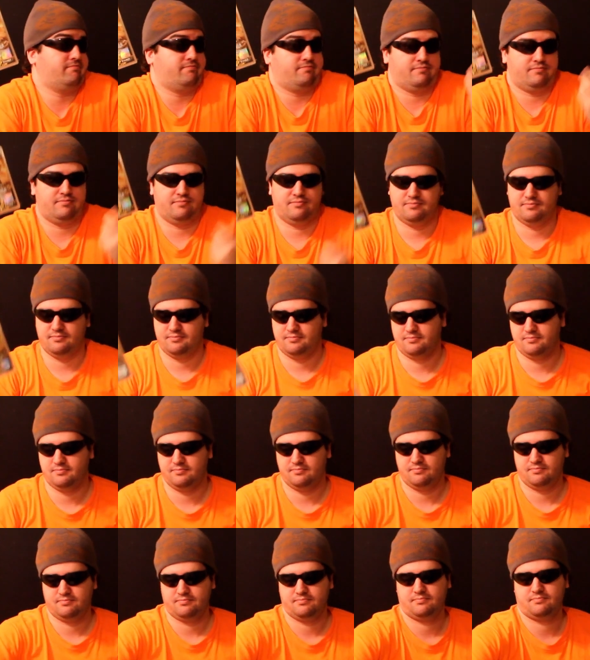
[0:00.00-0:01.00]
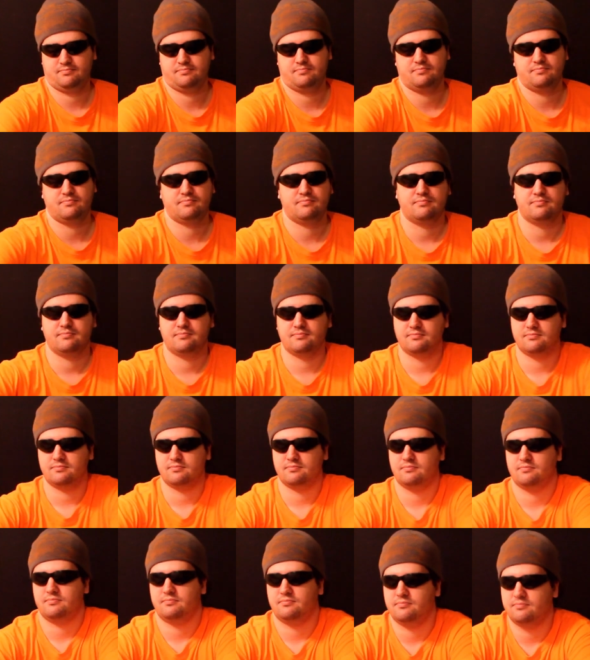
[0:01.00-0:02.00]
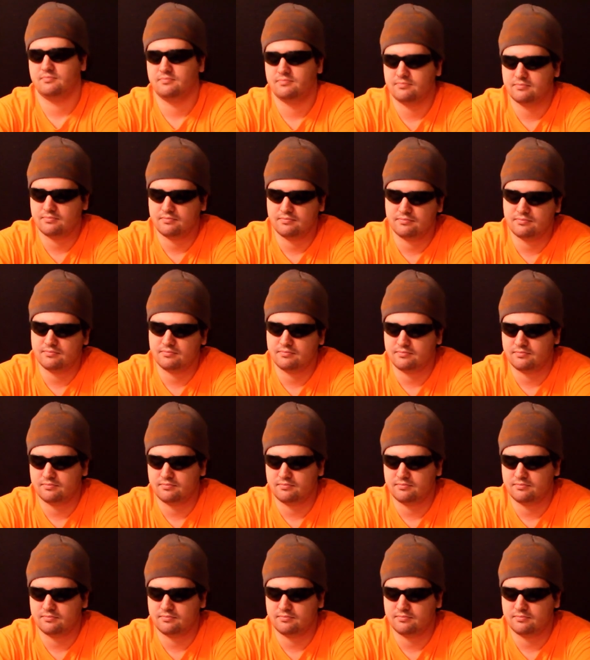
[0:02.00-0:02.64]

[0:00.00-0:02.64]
No one is speaking in this clip.